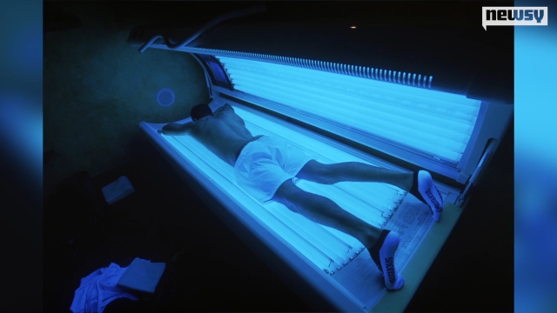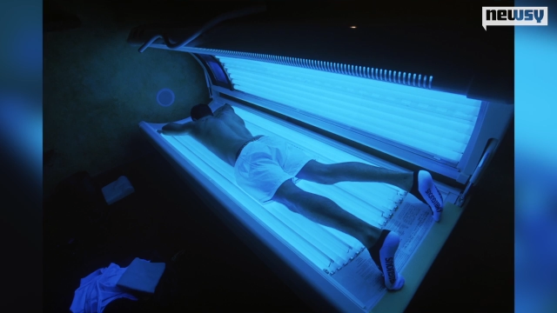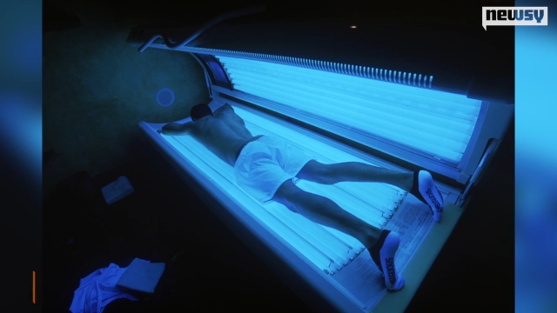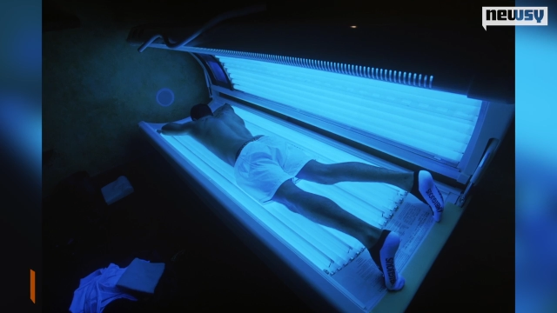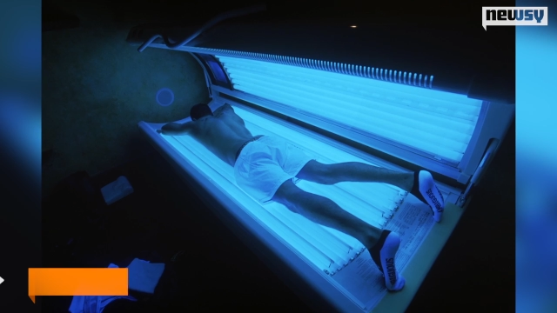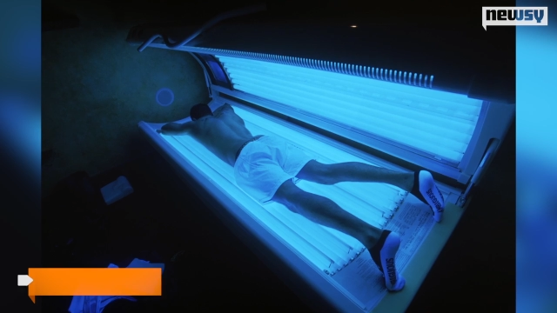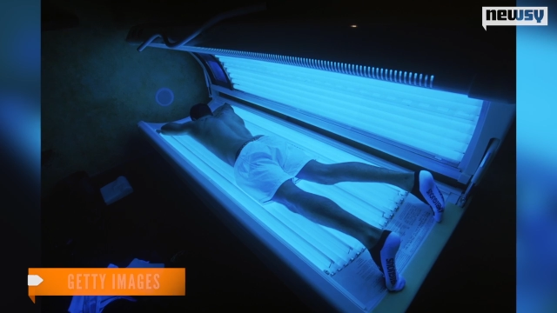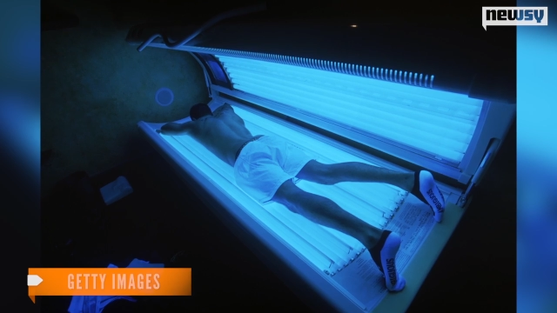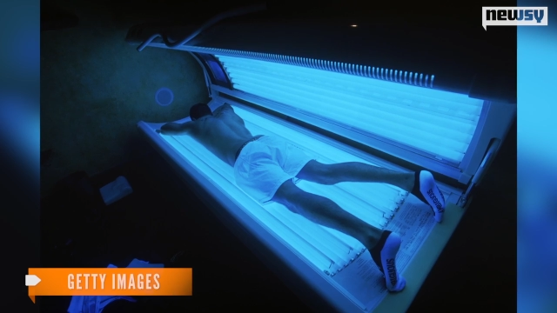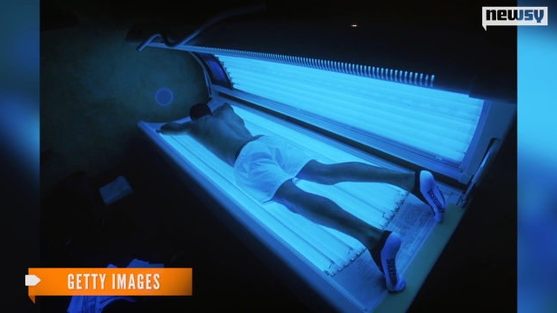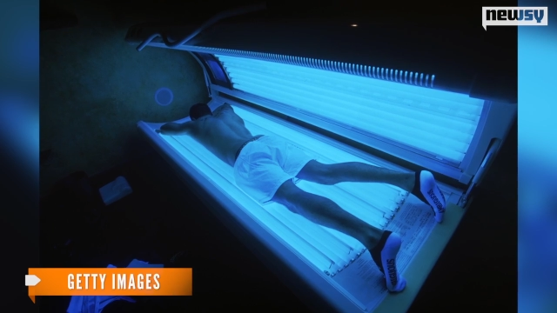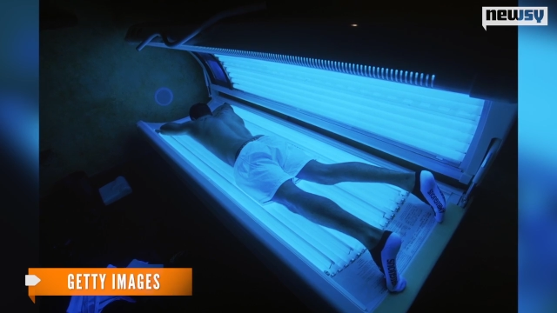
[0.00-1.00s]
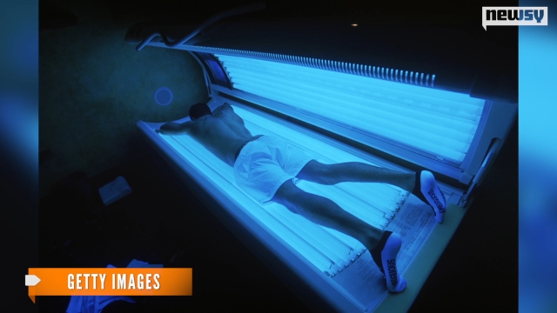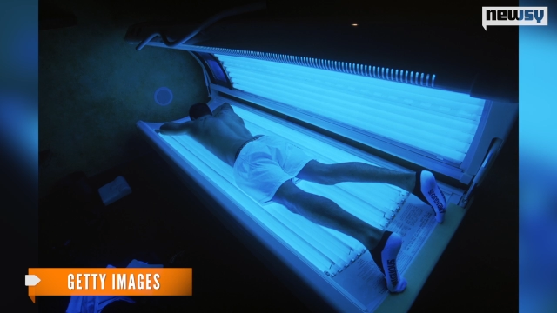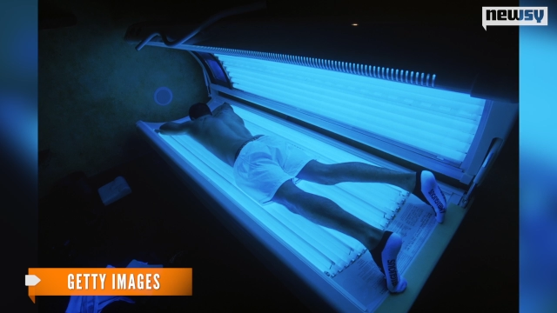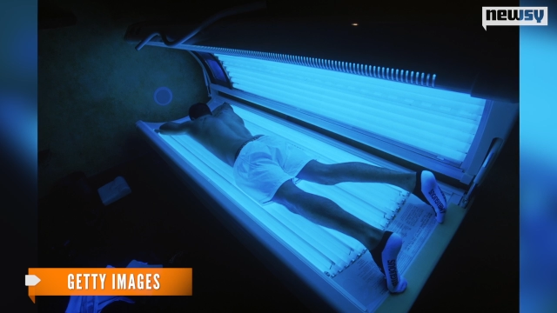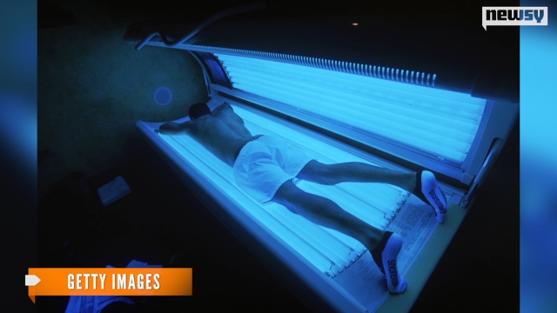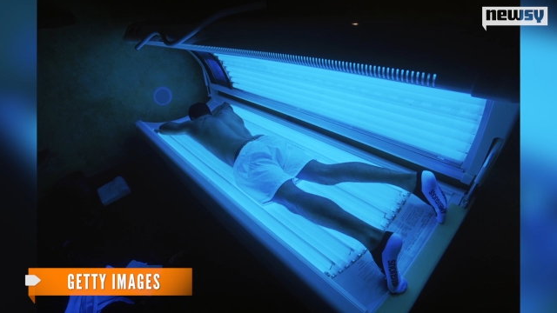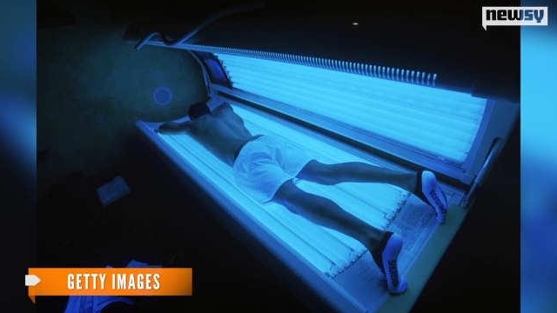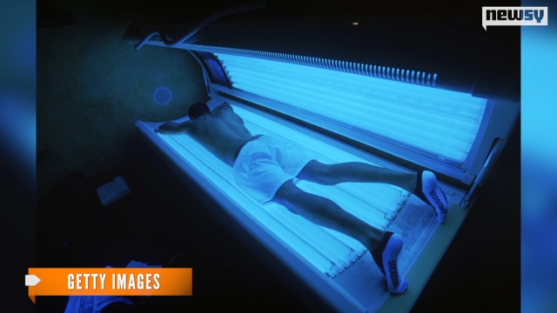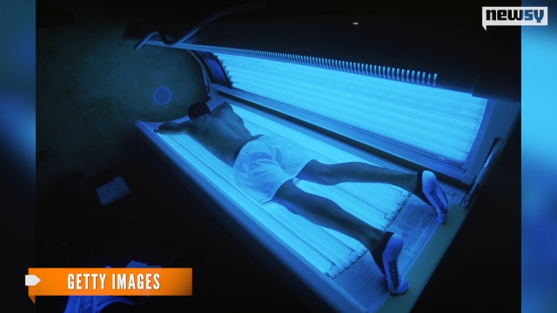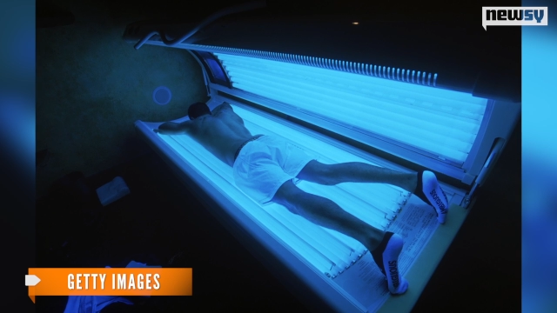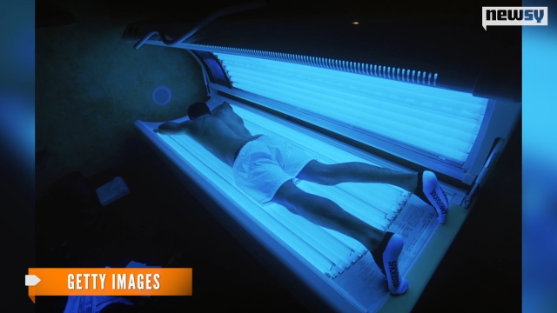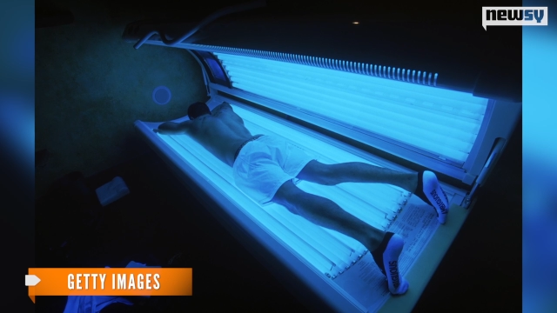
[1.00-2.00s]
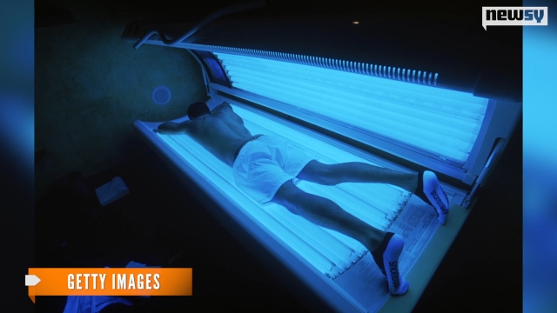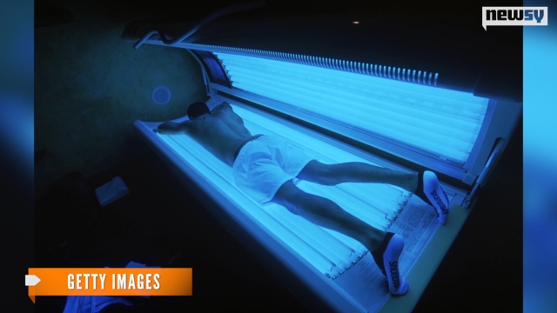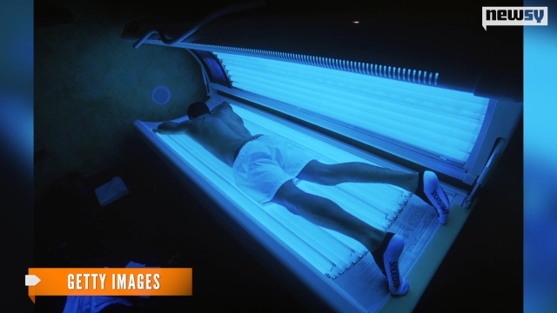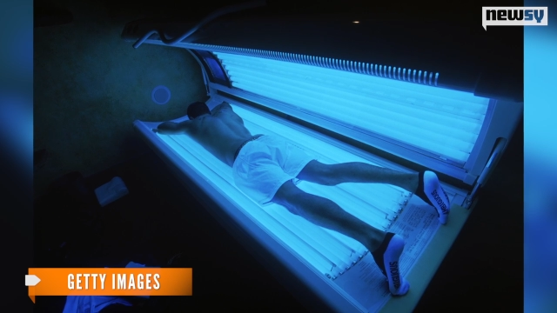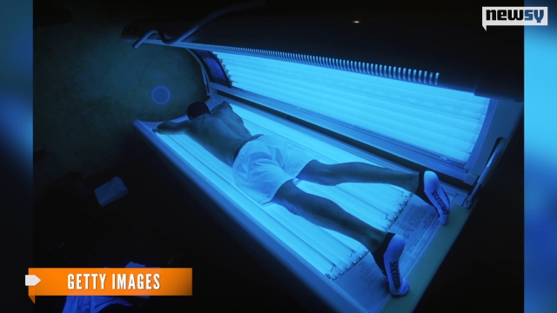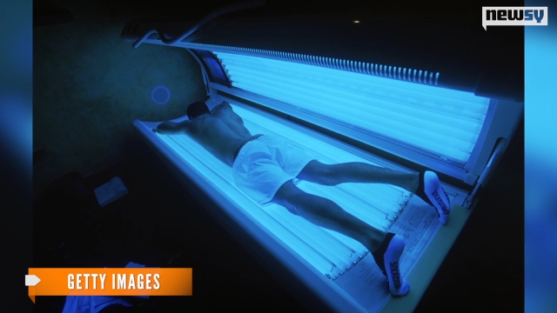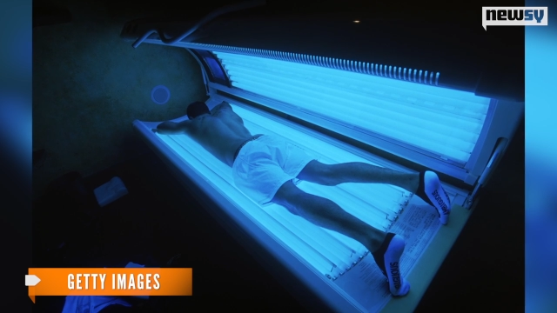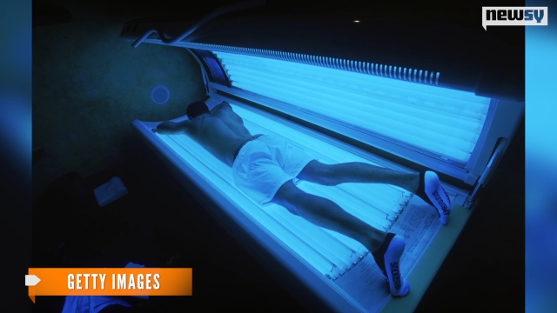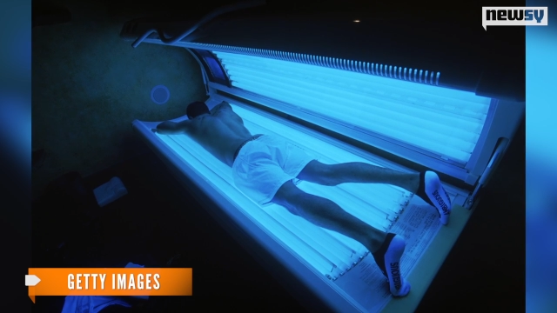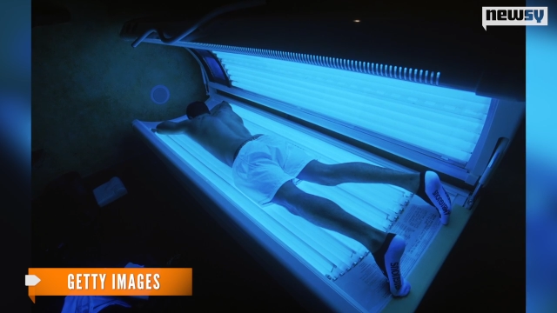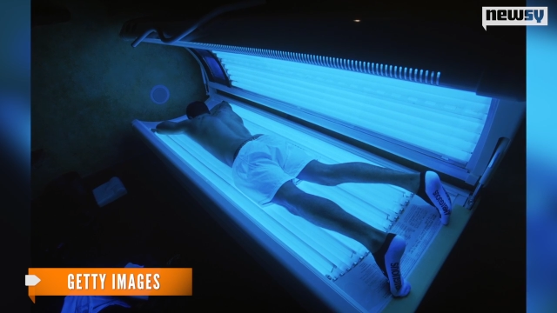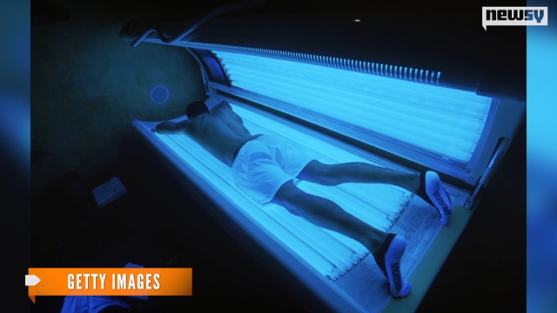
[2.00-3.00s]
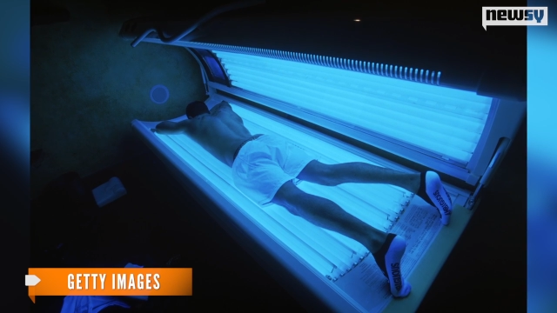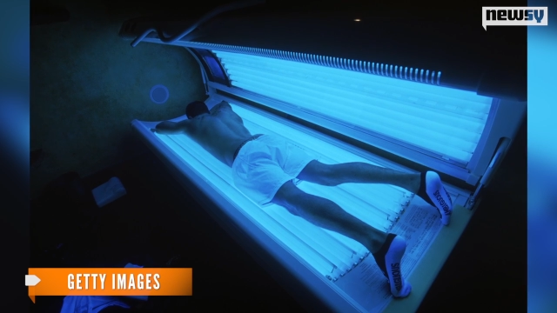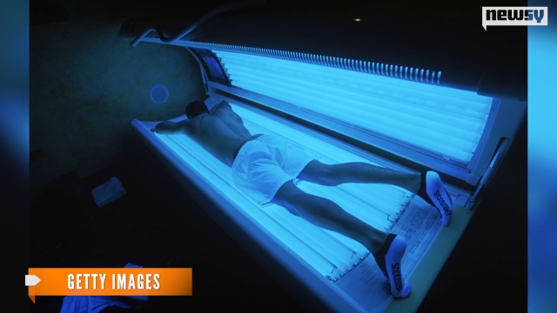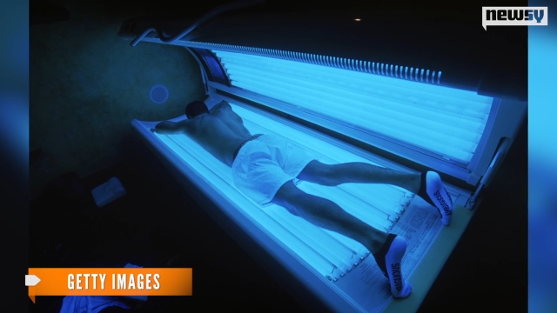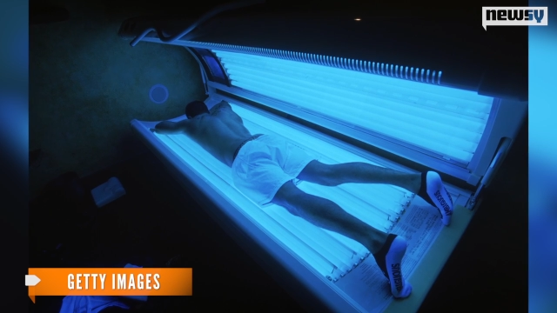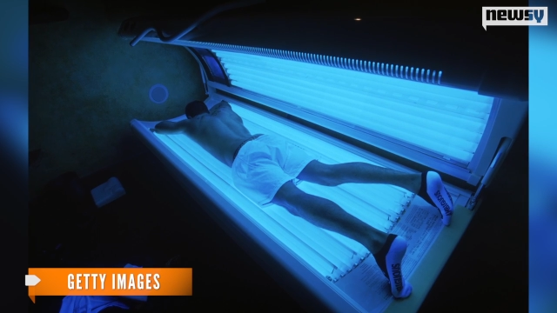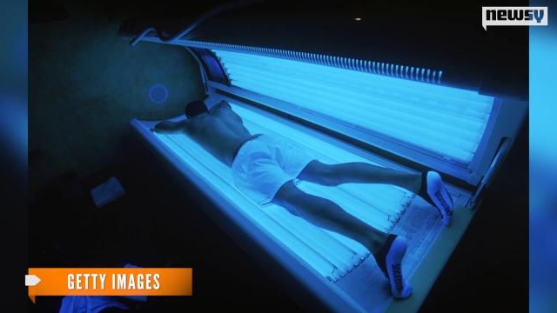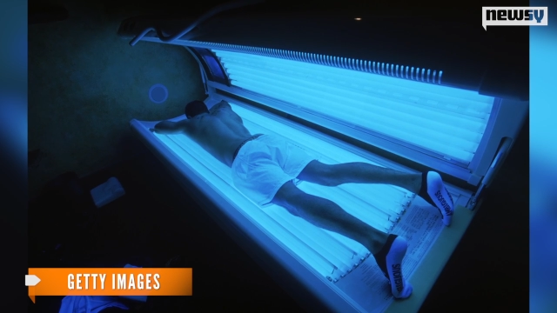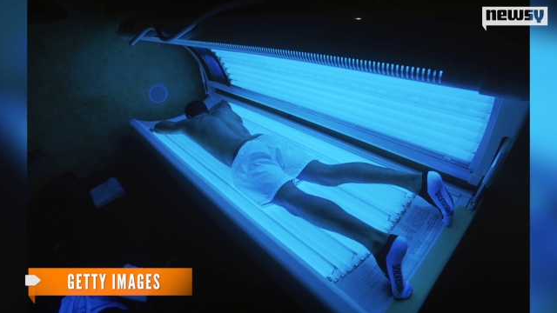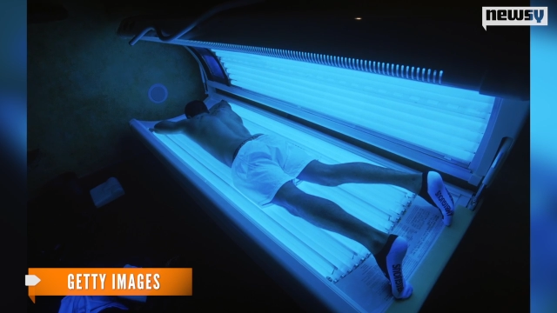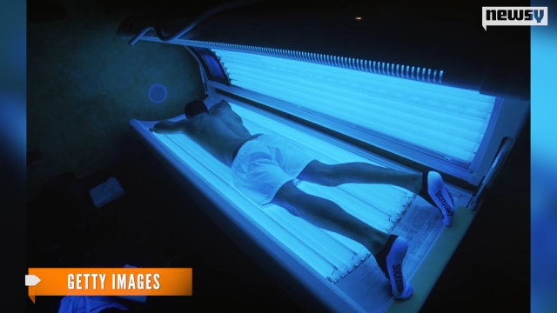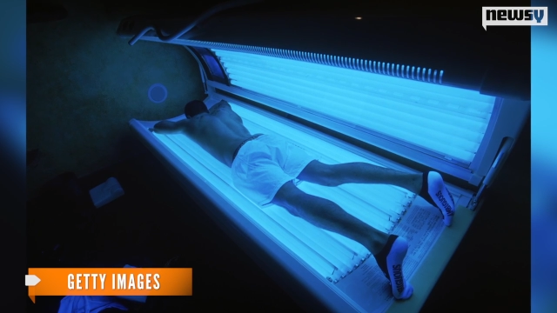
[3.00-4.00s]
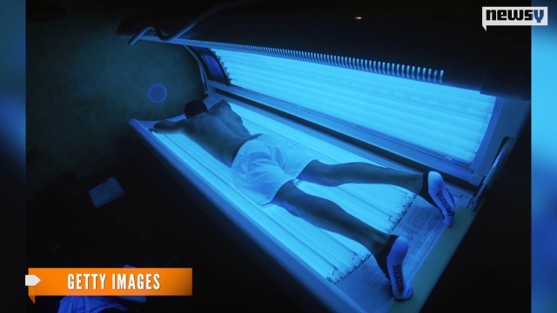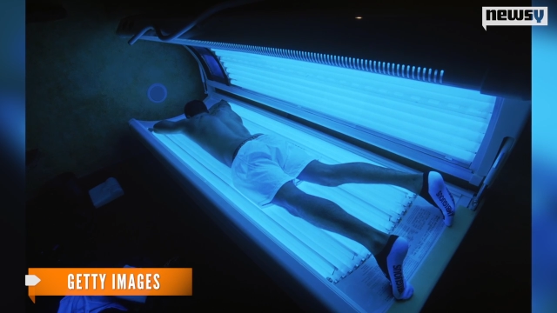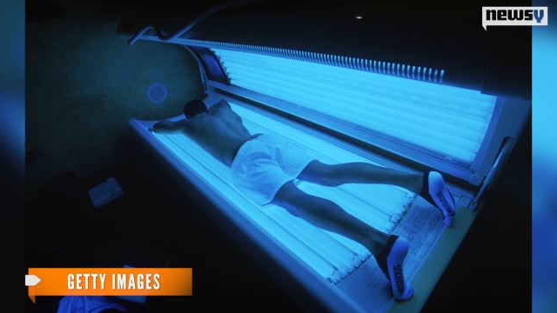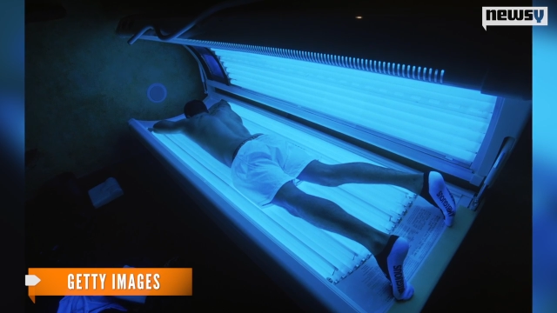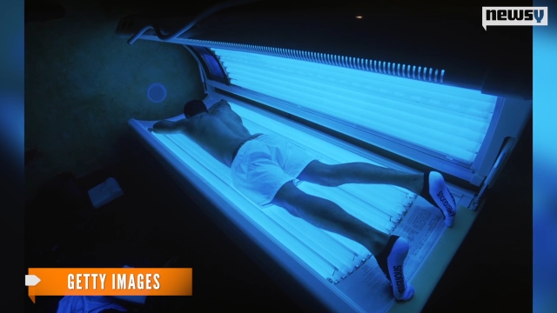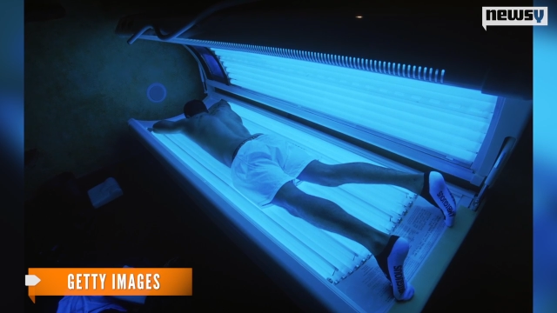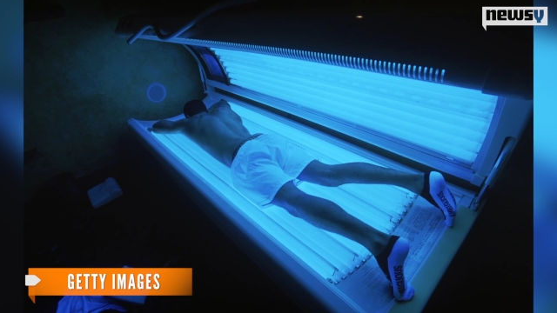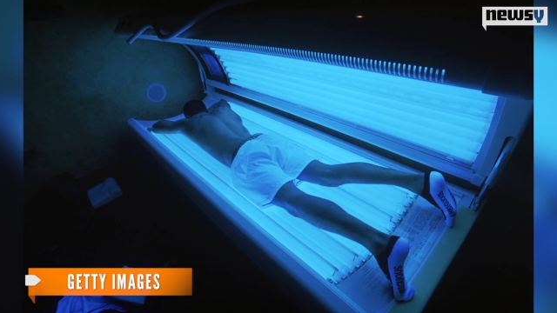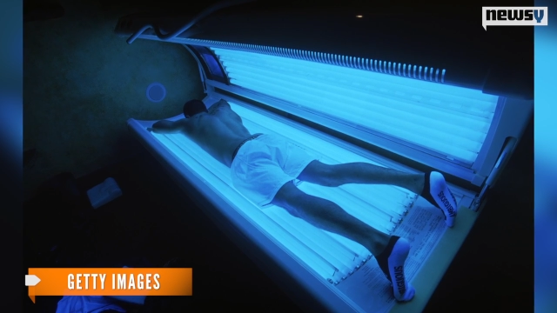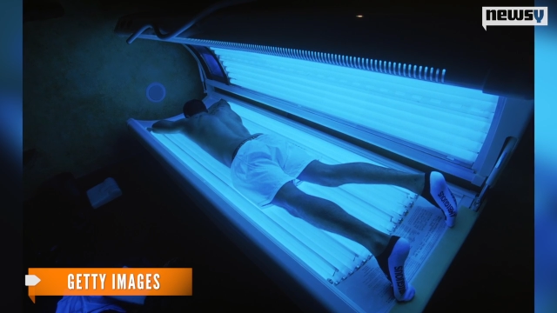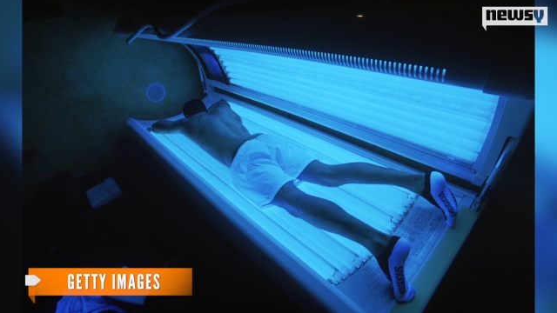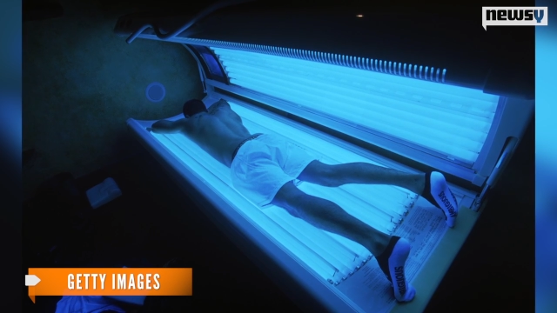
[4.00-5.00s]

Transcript: No face is visible, so there are no lips to read.